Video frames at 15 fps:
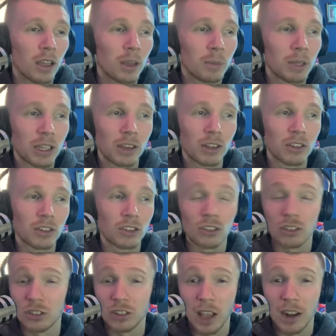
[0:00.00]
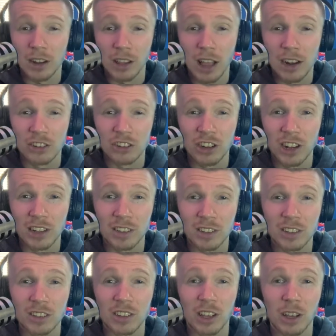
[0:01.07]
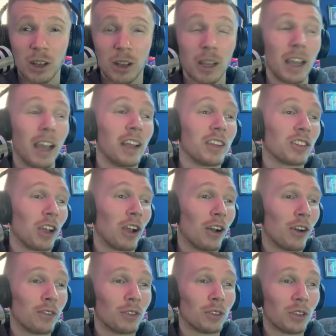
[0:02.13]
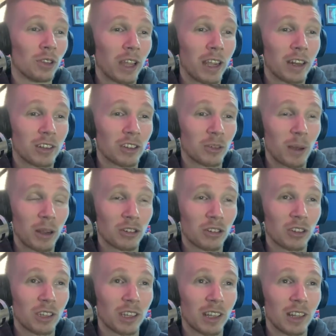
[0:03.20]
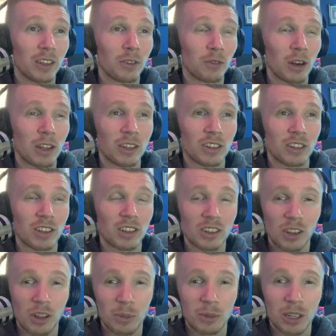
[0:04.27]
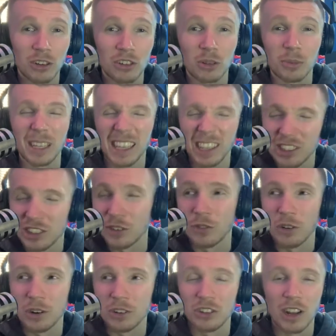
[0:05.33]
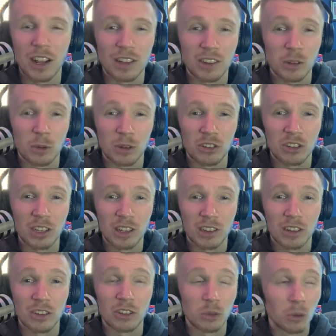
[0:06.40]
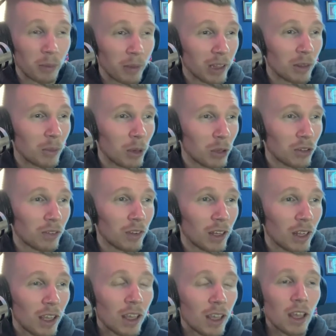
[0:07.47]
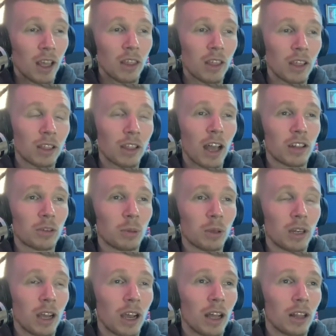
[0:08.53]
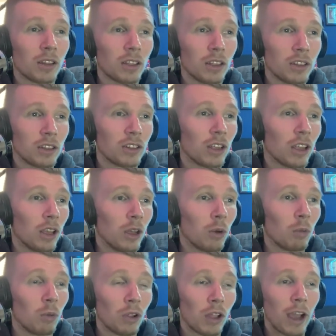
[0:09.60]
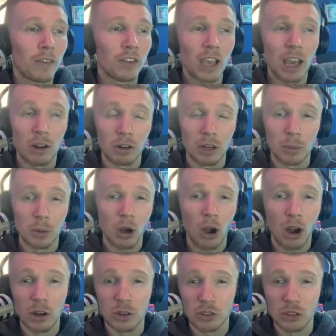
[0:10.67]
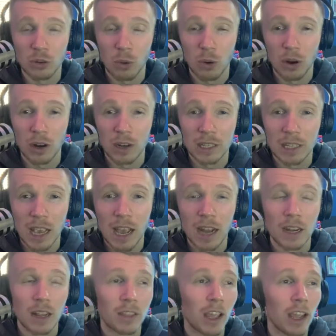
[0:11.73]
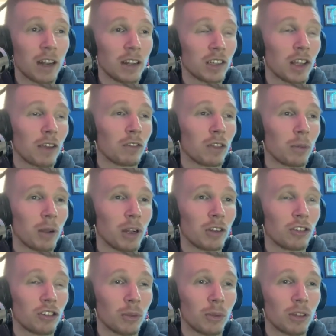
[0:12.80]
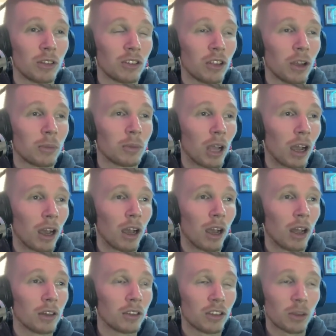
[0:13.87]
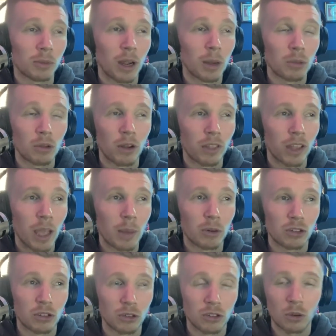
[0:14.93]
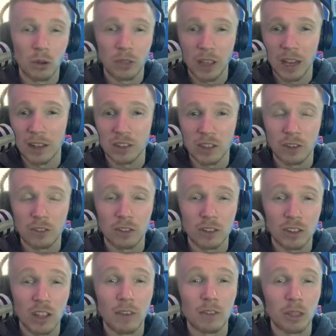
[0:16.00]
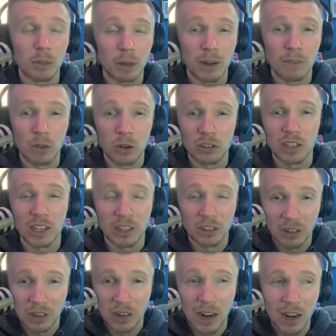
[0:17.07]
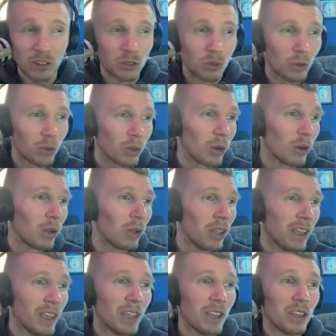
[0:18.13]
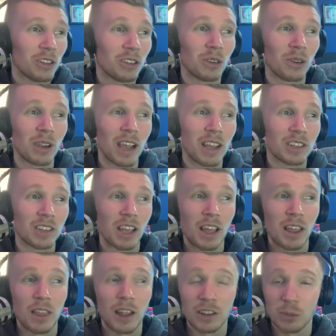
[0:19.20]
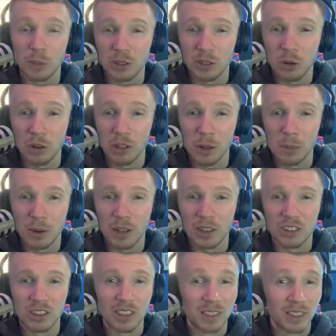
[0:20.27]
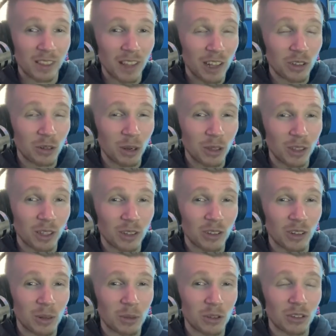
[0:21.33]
because she's had a lot of chances as of late, especially in the friendlies against Colombia. She'll be itching for a chance, and when she gets it, she will make the most of it. Then last but not least, we'll have Katarina Macario score again in the 87th minute. She'll be subbed on sometime throughout the game, and she'll score in the 87th minute for a second international goal. So, guys, that is my scoreline prediction. That's who I think is going to be